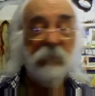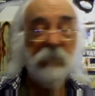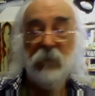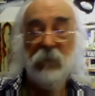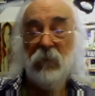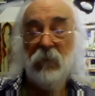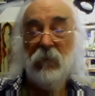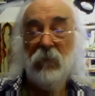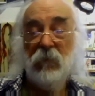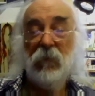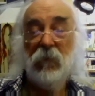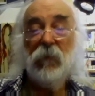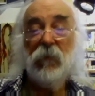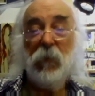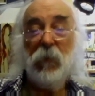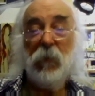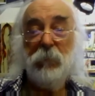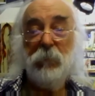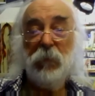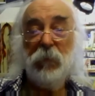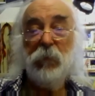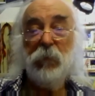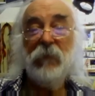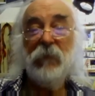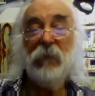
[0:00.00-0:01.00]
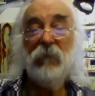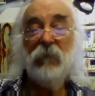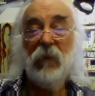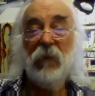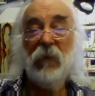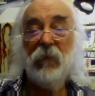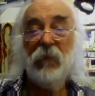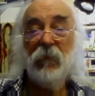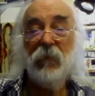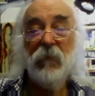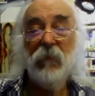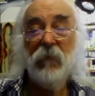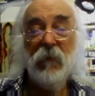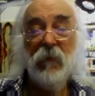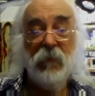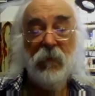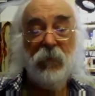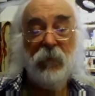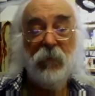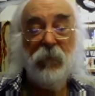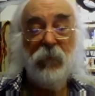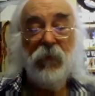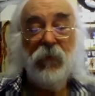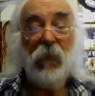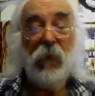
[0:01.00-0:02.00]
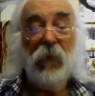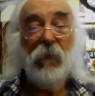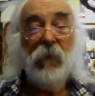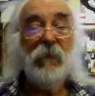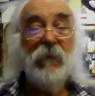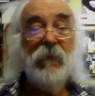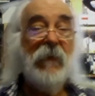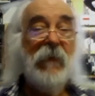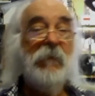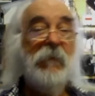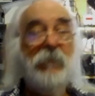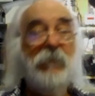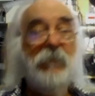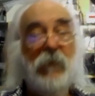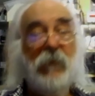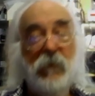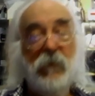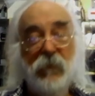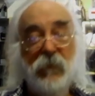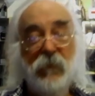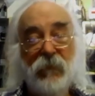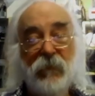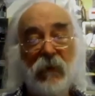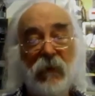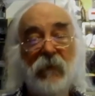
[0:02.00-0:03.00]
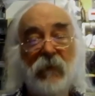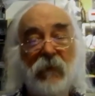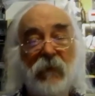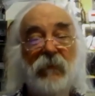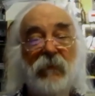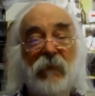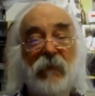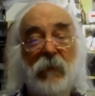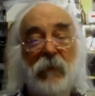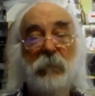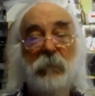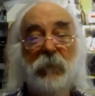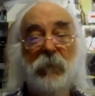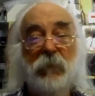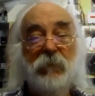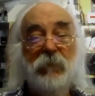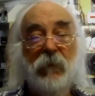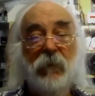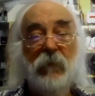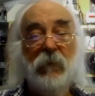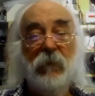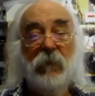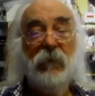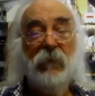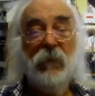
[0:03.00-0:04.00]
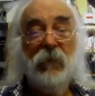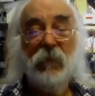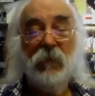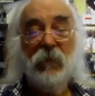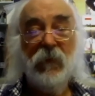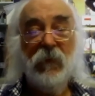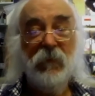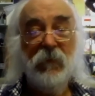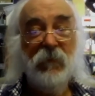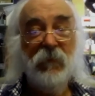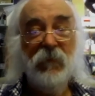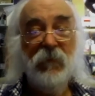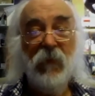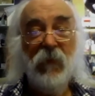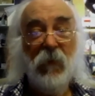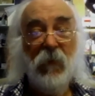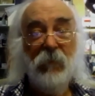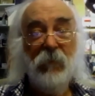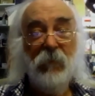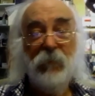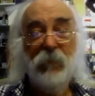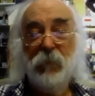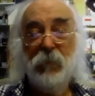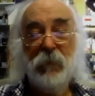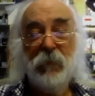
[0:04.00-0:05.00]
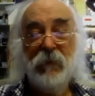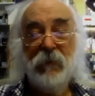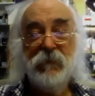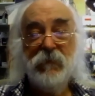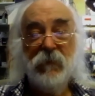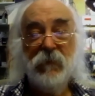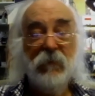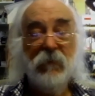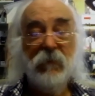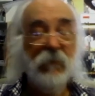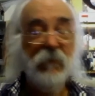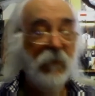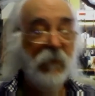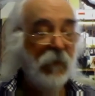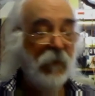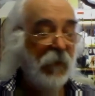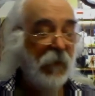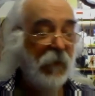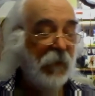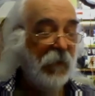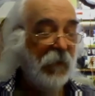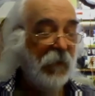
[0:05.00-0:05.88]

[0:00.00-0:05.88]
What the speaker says: a couple of weeks later. There are no identifiers on these amplifiers. Okay, there's no information. And on